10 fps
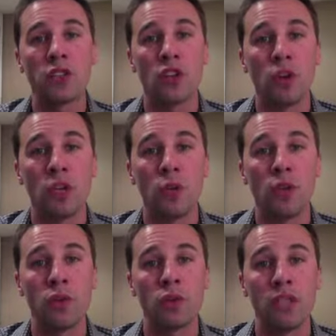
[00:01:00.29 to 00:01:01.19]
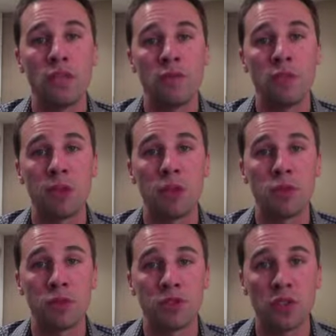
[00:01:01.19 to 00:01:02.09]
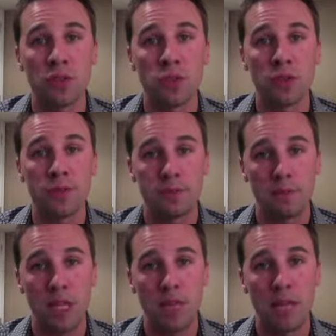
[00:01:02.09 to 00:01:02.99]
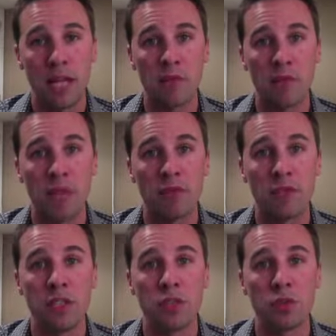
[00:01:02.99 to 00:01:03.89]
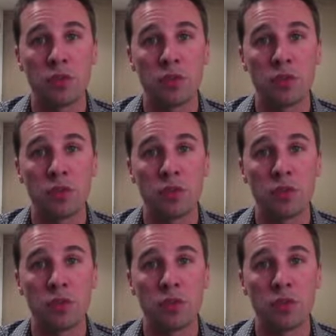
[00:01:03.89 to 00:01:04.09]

we can target with those same zip codes with search. Keep that in mind from